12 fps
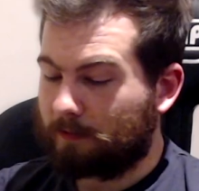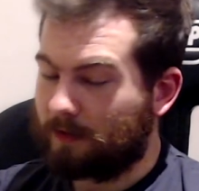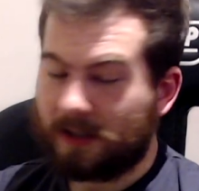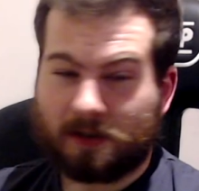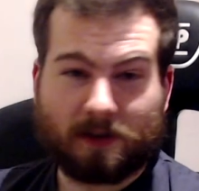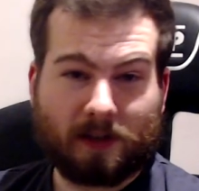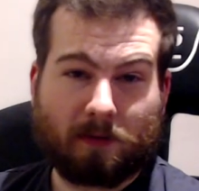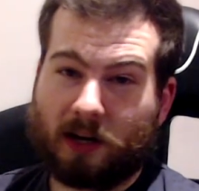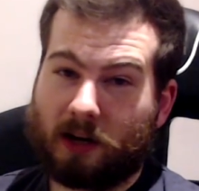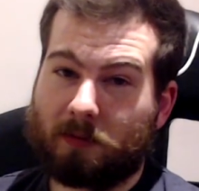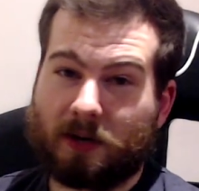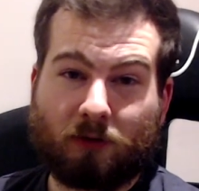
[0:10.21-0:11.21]
This is going to be a
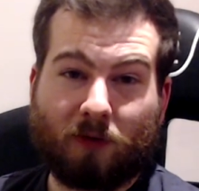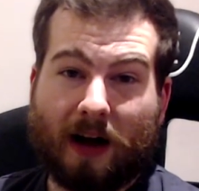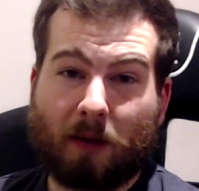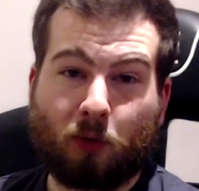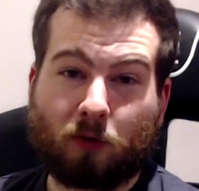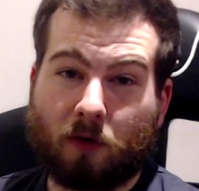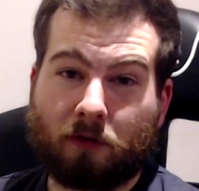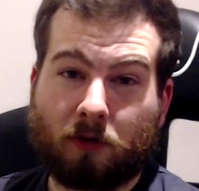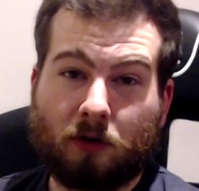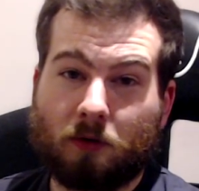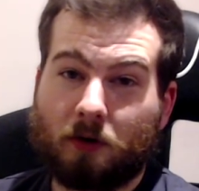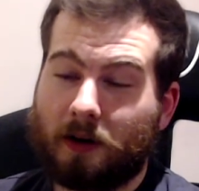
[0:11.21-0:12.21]
complete rambled
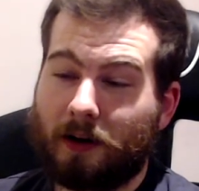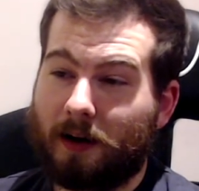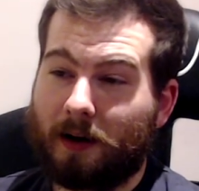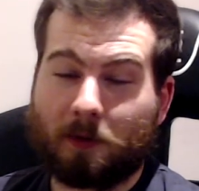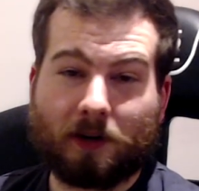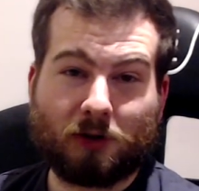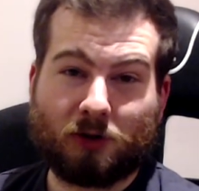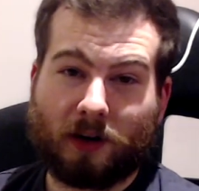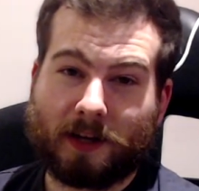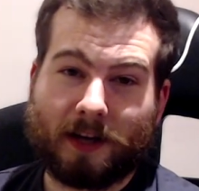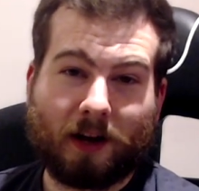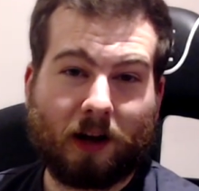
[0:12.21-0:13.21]
review. I'm going to try
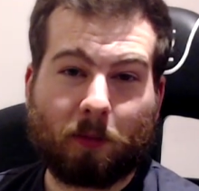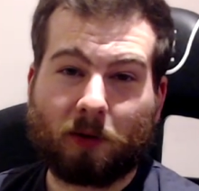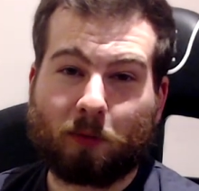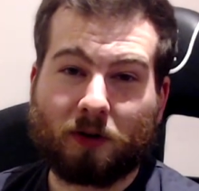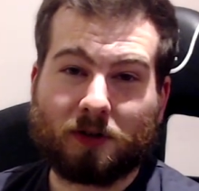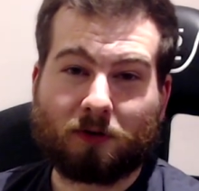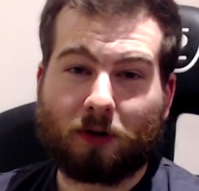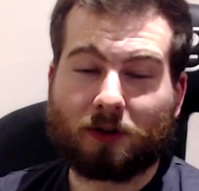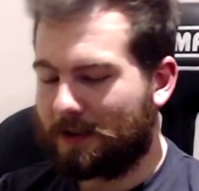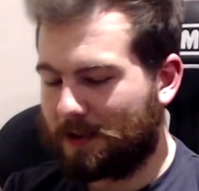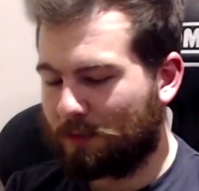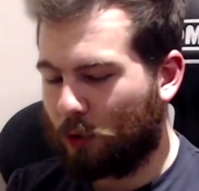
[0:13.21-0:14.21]
and get a couple of points across.
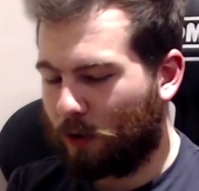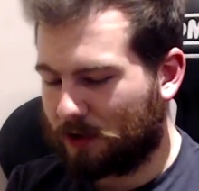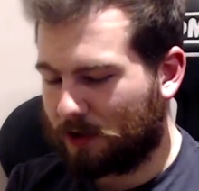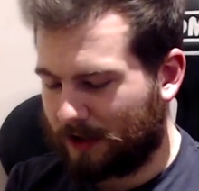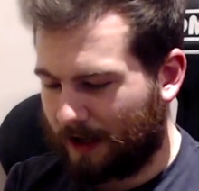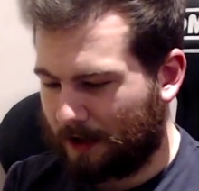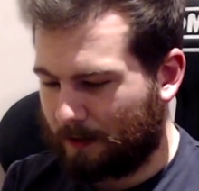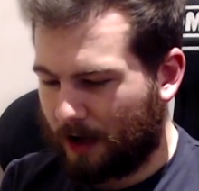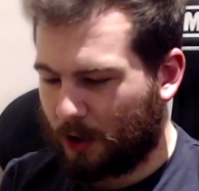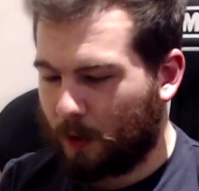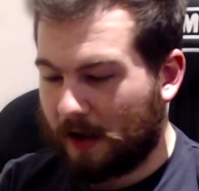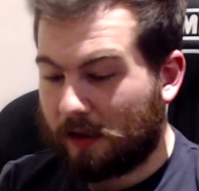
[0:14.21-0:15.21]
This is more of just like my
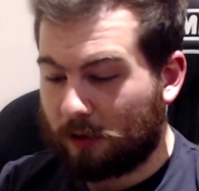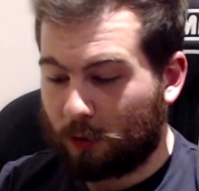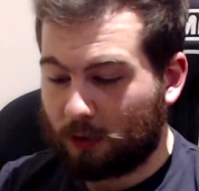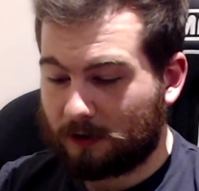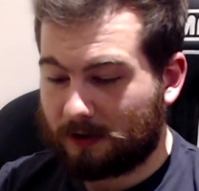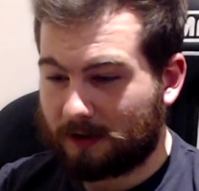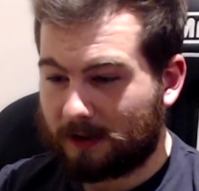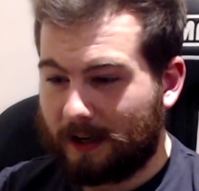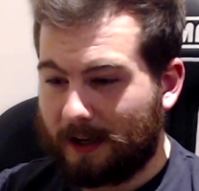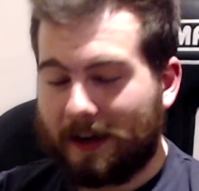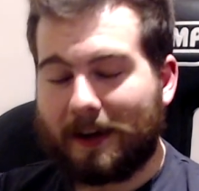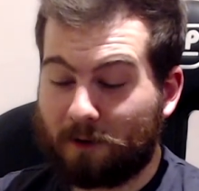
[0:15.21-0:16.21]
quick thoughts.
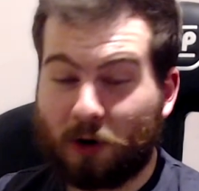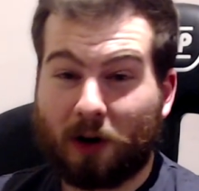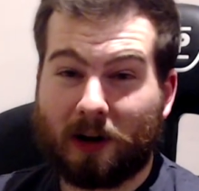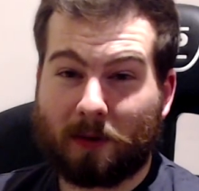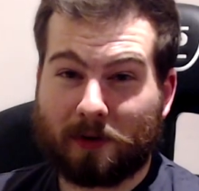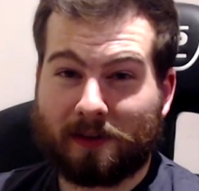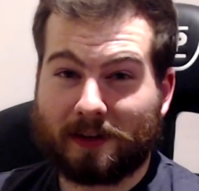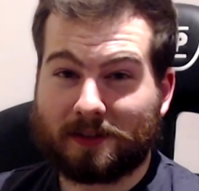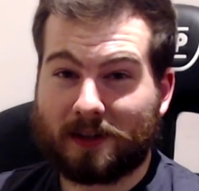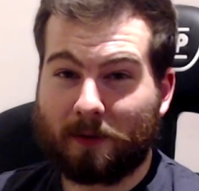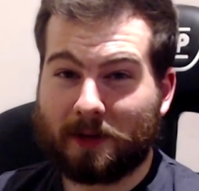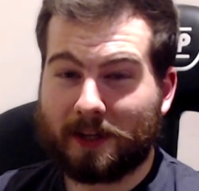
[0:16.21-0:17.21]
I've got a couple of things
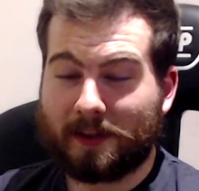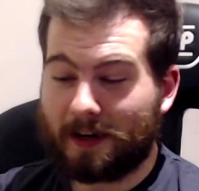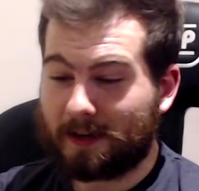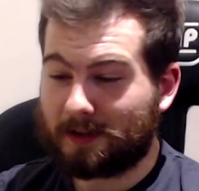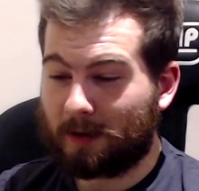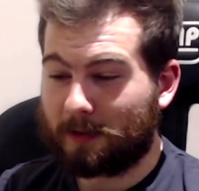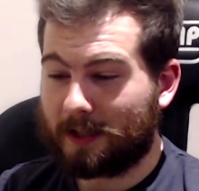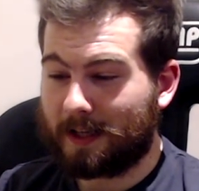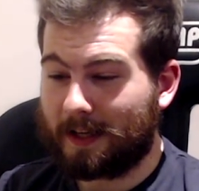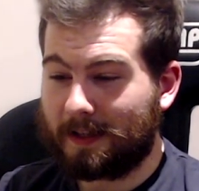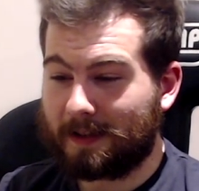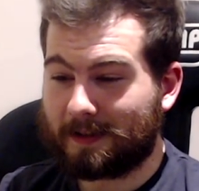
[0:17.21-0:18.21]
coming in the next couple of
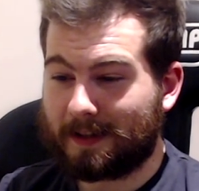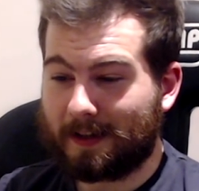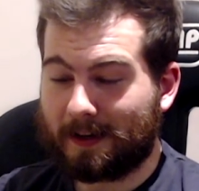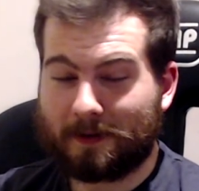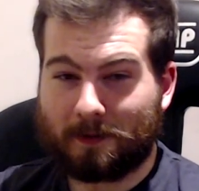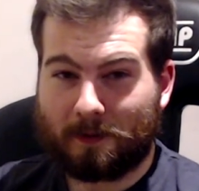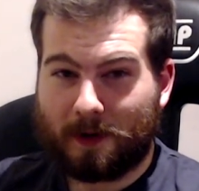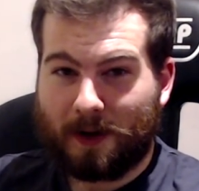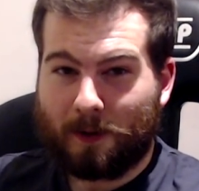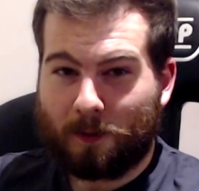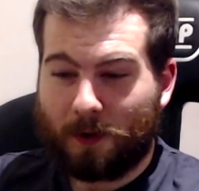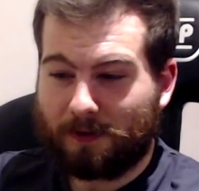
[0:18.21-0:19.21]
days and
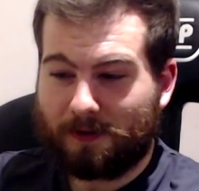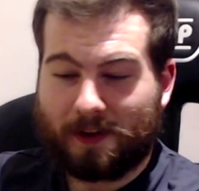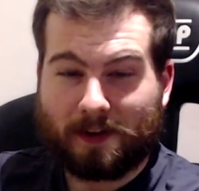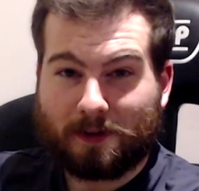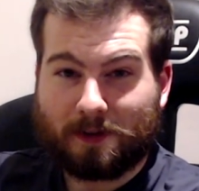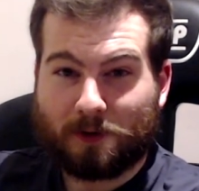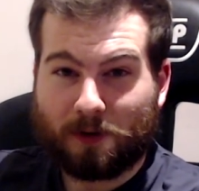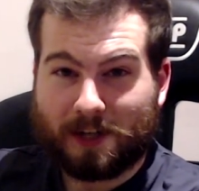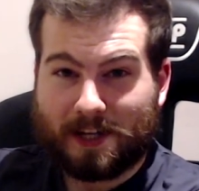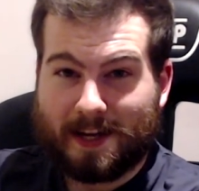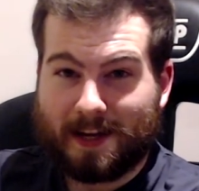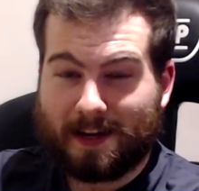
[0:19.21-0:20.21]
one thing that's already
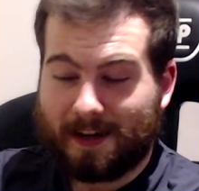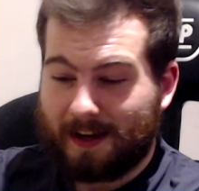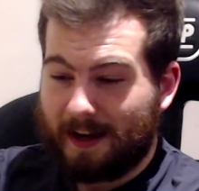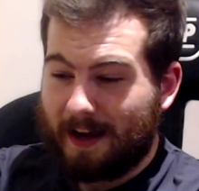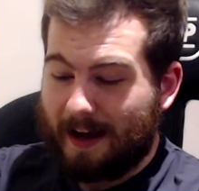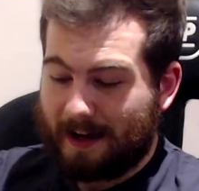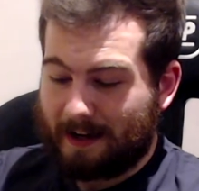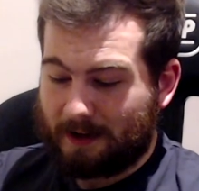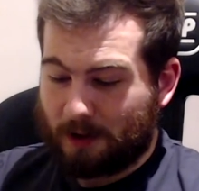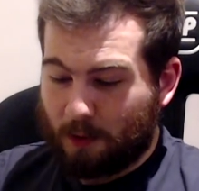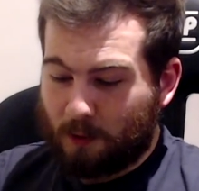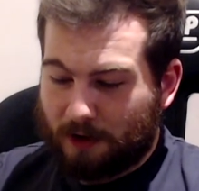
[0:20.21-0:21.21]
here, and I
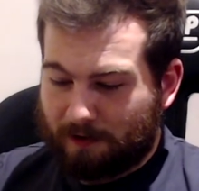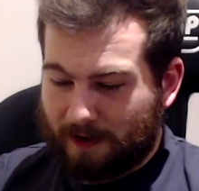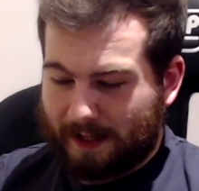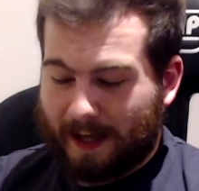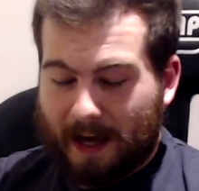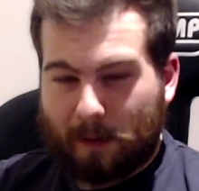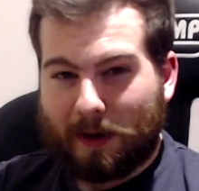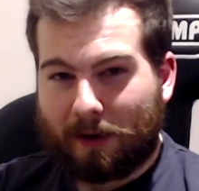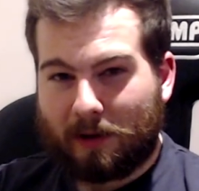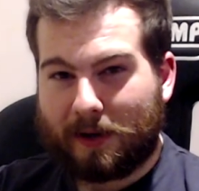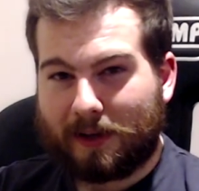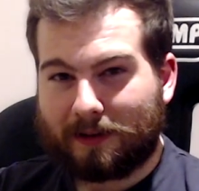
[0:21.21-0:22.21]
don't want to forget about
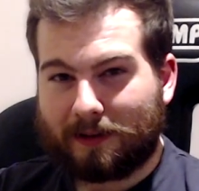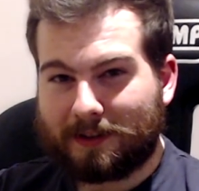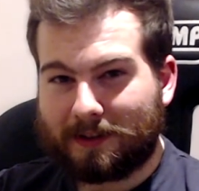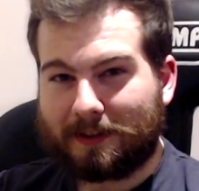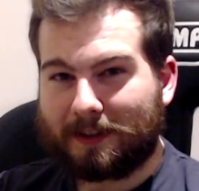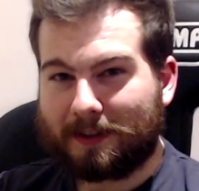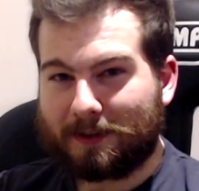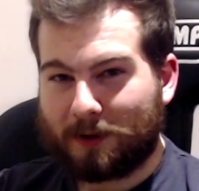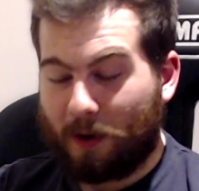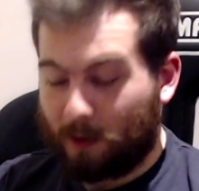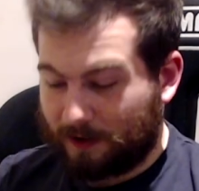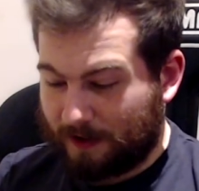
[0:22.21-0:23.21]
the pedals, so
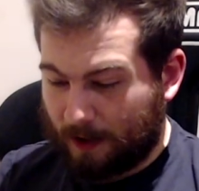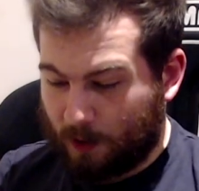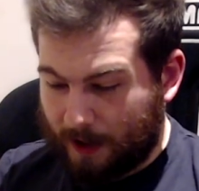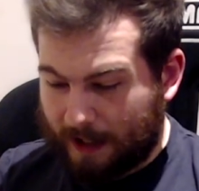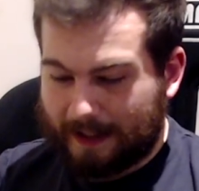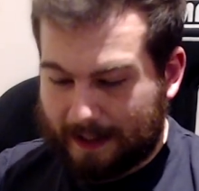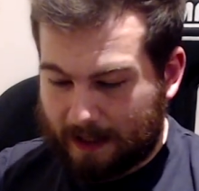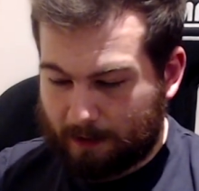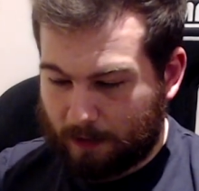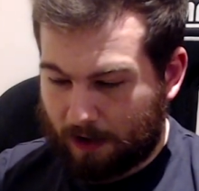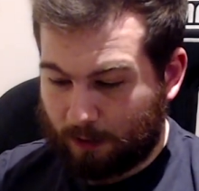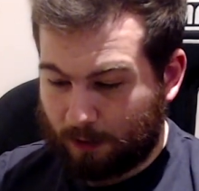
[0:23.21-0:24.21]
I wanted to quickly get
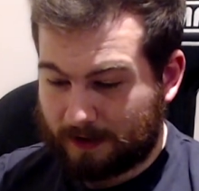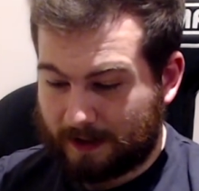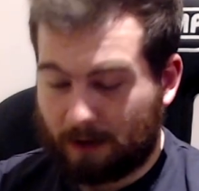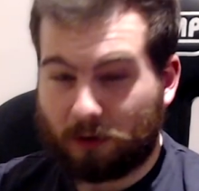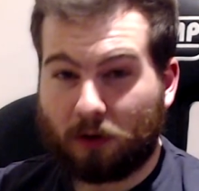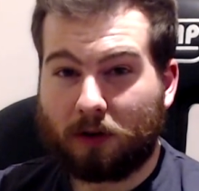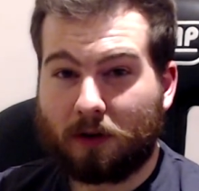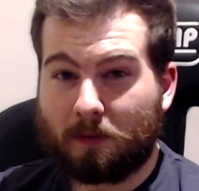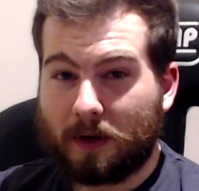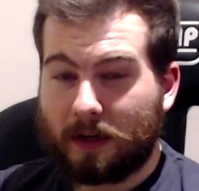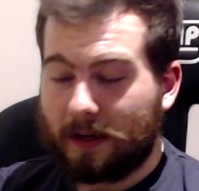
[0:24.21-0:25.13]
my thoughts down on them.